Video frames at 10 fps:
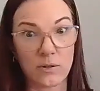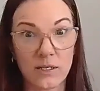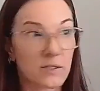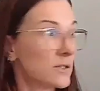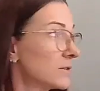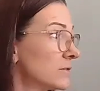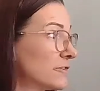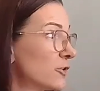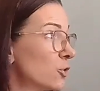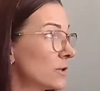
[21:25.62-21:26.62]
sure that doesn't
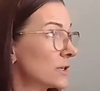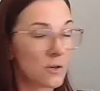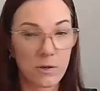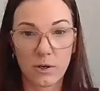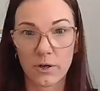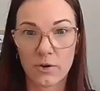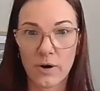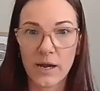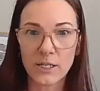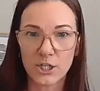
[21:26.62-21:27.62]
fall and go
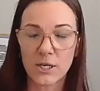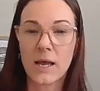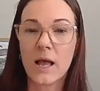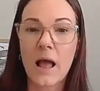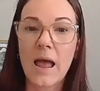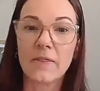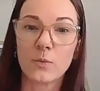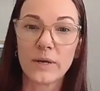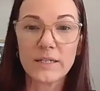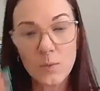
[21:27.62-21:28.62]
crash, and
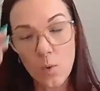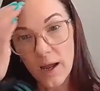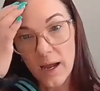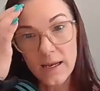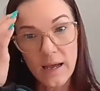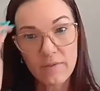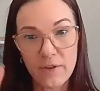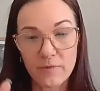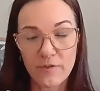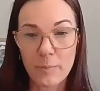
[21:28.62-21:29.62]
the reason why I love
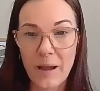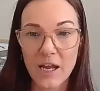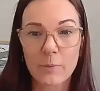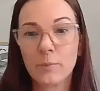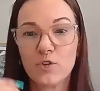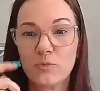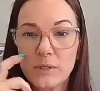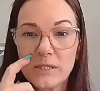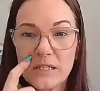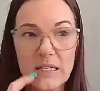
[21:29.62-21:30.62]
them for back
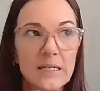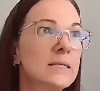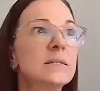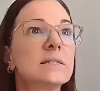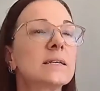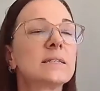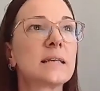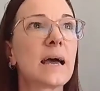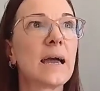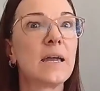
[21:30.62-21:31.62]
movements is,
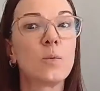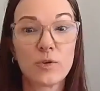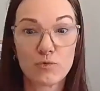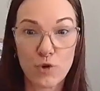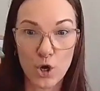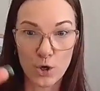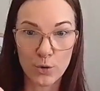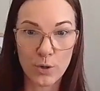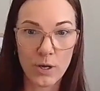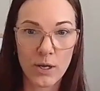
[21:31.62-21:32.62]
say, with a
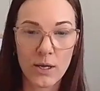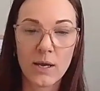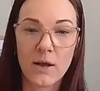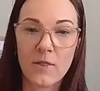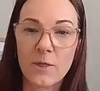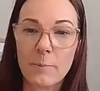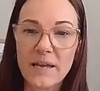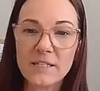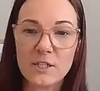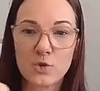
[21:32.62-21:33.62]
row. The
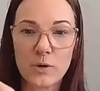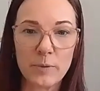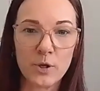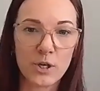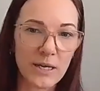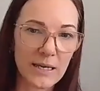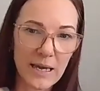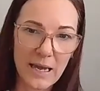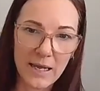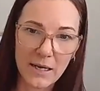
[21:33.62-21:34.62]
best grip you're going to
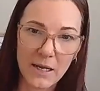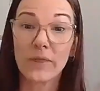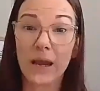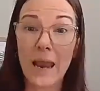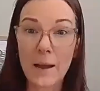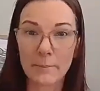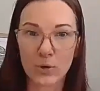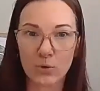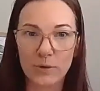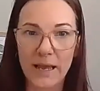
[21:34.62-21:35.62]
get, or with a lat
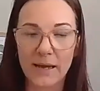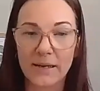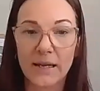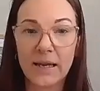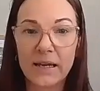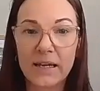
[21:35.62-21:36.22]
pull down,